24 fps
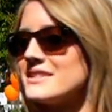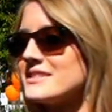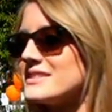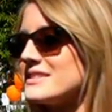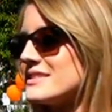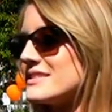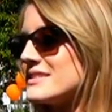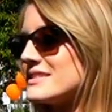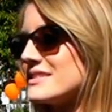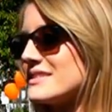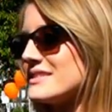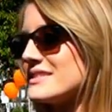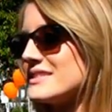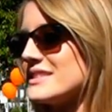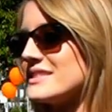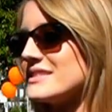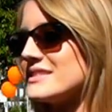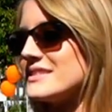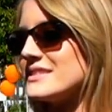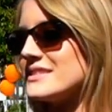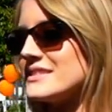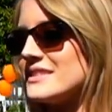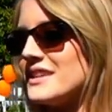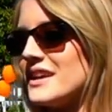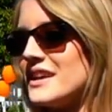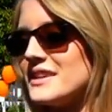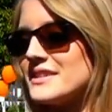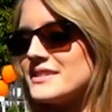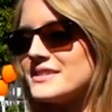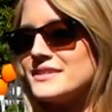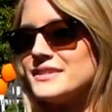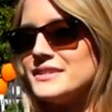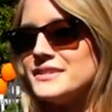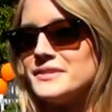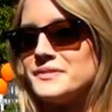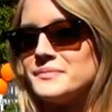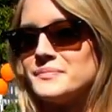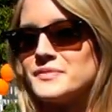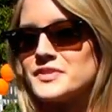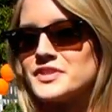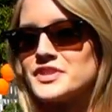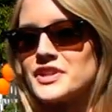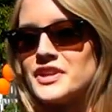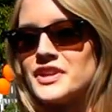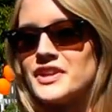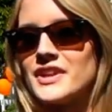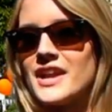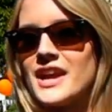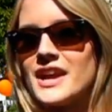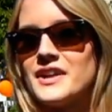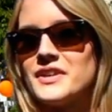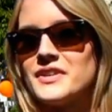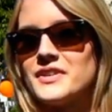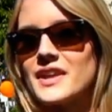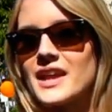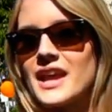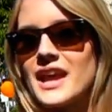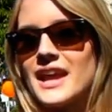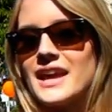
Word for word: This is, this is an awesome turnout,